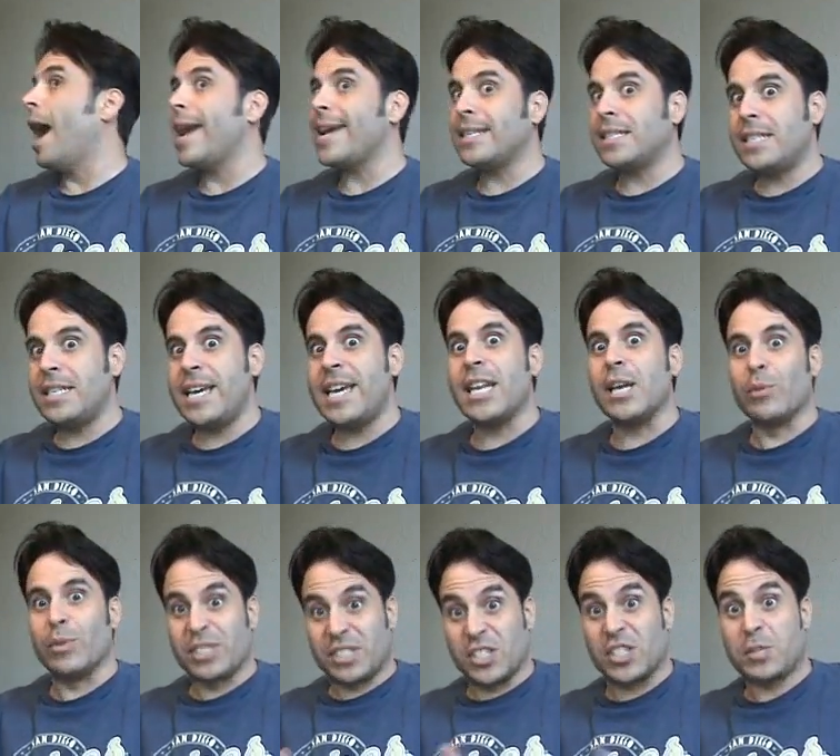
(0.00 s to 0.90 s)
I
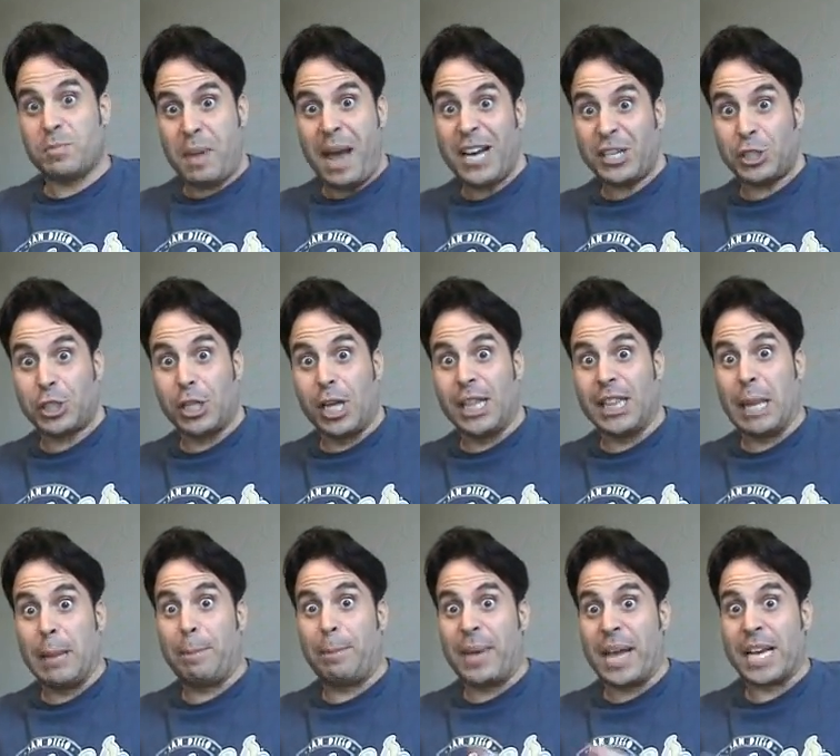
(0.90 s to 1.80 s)
did. It was the Special
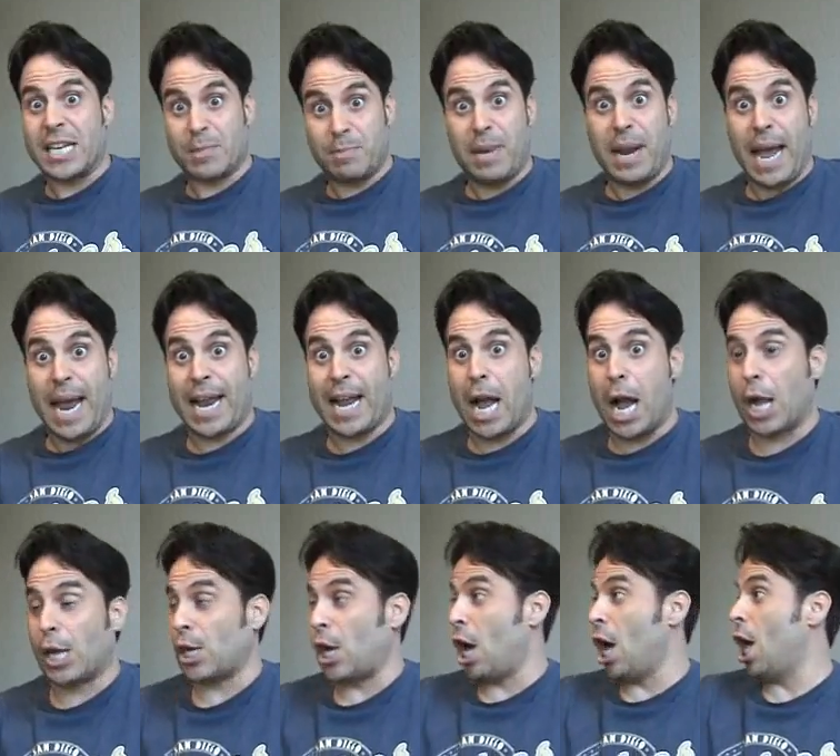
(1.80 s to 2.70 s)
Olympics, but I
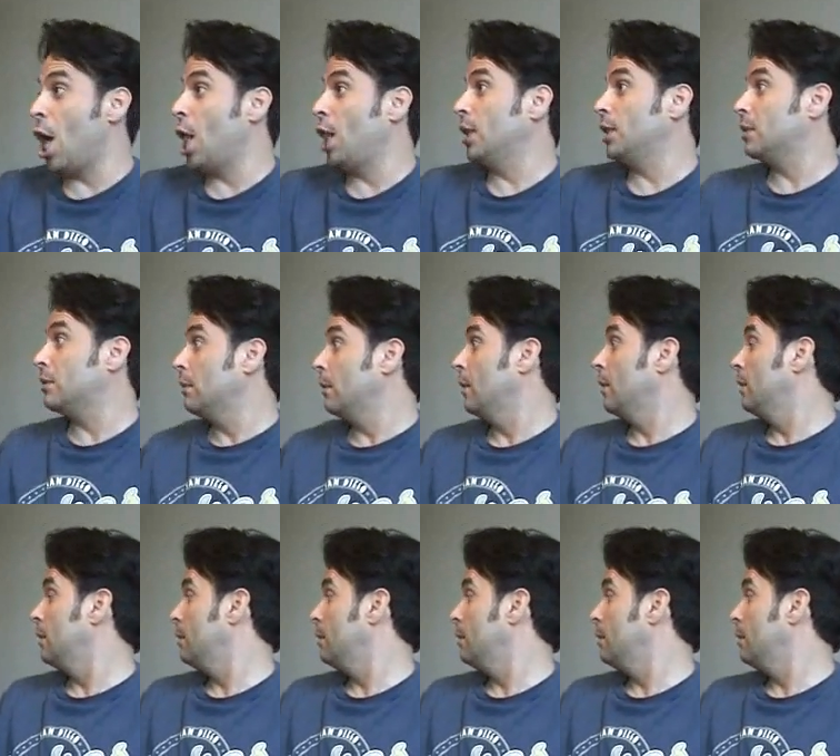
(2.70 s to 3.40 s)
got called.